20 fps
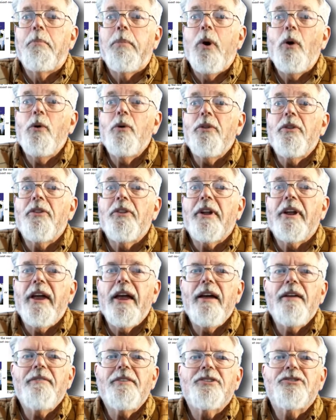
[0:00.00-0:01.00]
Both the
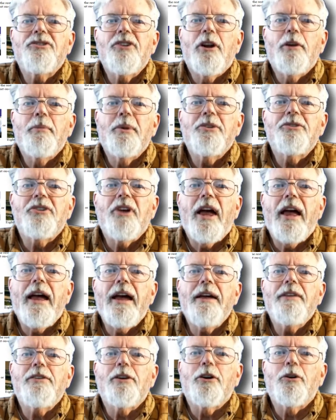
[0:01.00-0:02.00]
Canvas syllabus
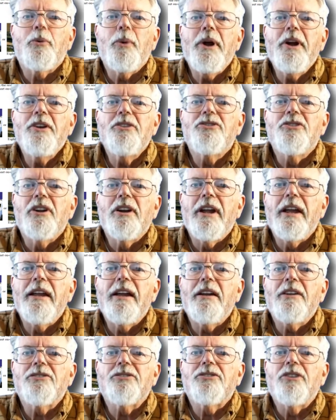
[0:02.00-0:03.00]
and the grades
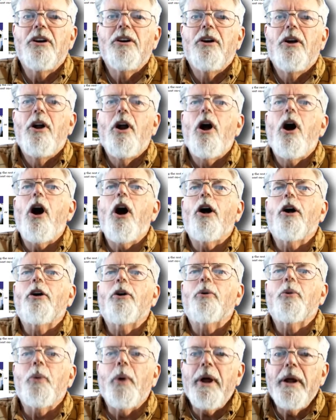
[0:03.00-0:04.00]
links are
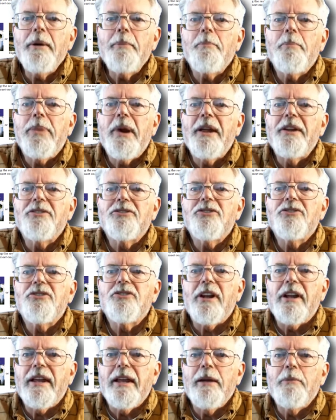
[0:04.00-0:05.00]
great places
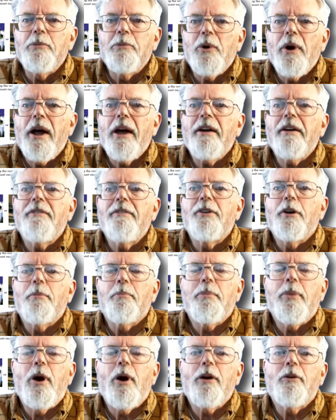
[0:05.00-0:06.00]
to keep track of
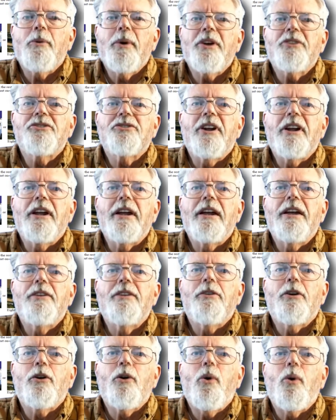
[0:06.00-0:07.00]
your progress
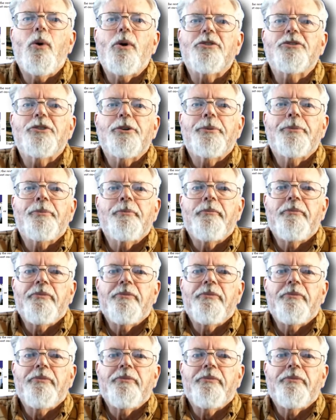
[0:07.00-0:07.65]
in the course.